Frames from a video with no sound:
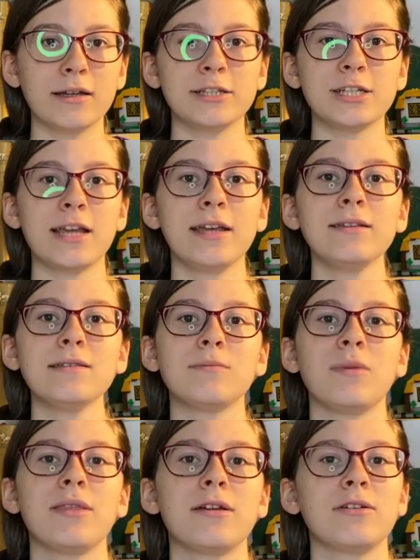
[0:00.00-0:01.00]
Jane's
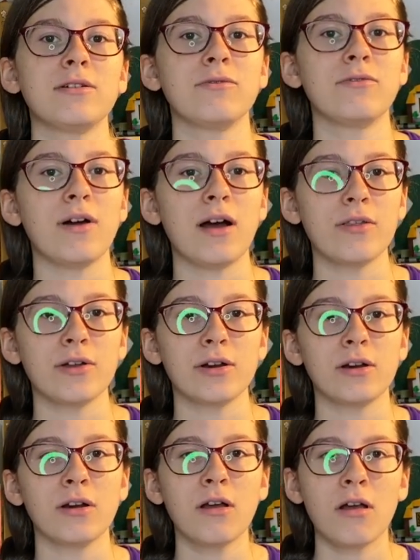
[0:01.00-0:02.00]
mother and
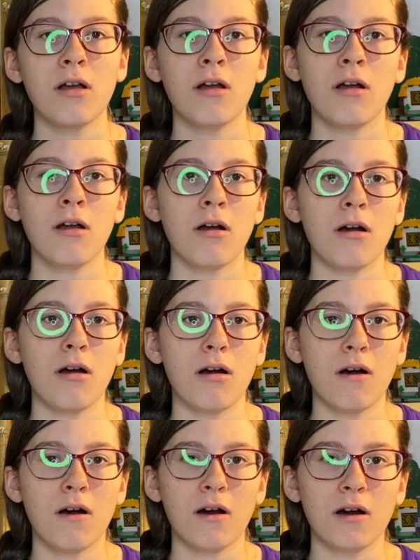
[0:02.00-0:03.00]
father
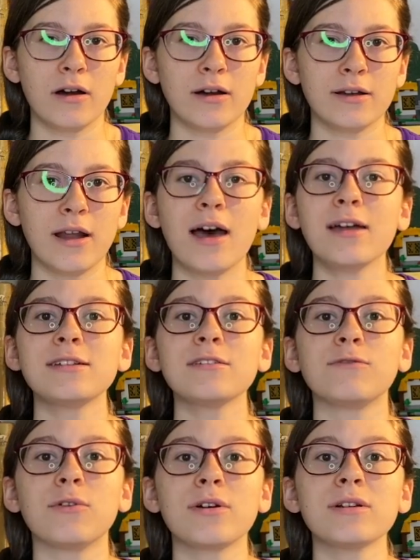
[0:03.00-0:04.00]
are not
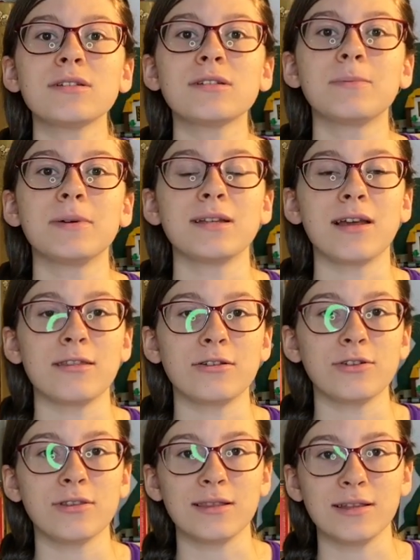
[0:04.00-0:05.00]
divorced, but neither
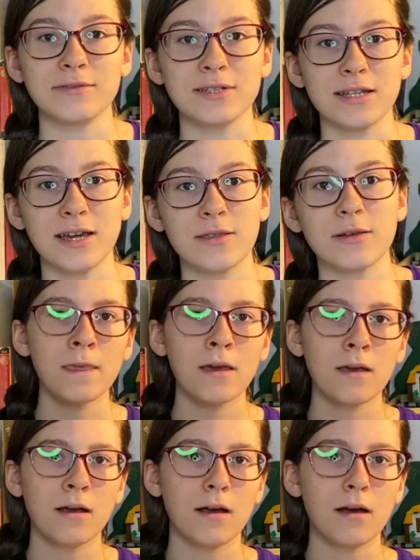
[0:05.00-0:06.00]
do they live together.
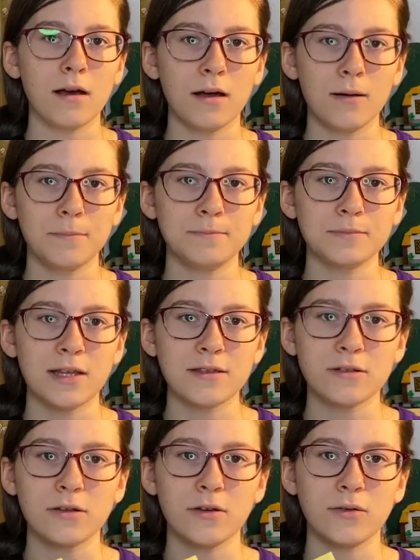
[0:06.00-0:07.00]
And
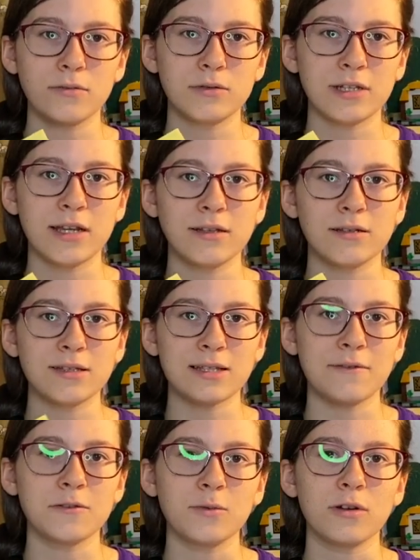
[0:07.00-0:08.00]
so Jane does
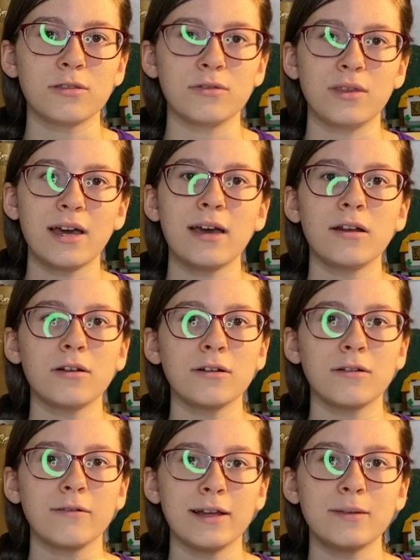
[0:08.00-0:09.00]
have to work through that. Her
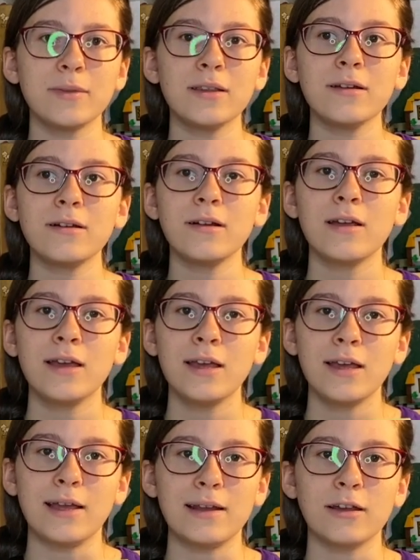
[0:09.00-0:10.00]
grandmother
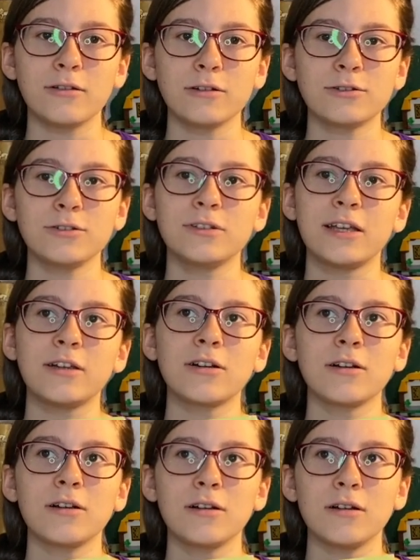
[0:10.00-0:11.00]
and Aunt Gertrude, like,
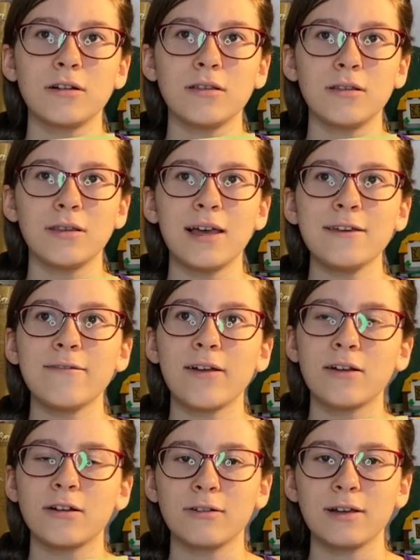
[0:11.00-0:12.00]
her life
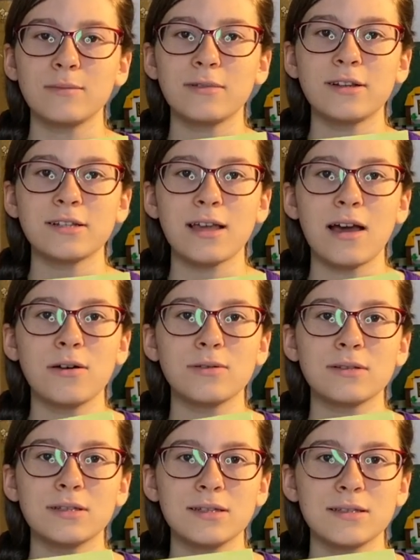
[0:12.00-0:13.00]
at her grandmother's
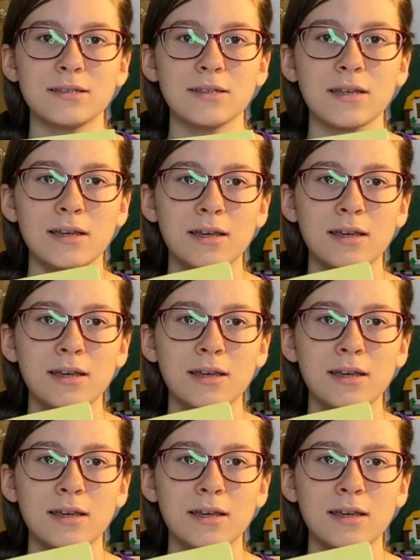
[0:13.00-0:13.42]
house is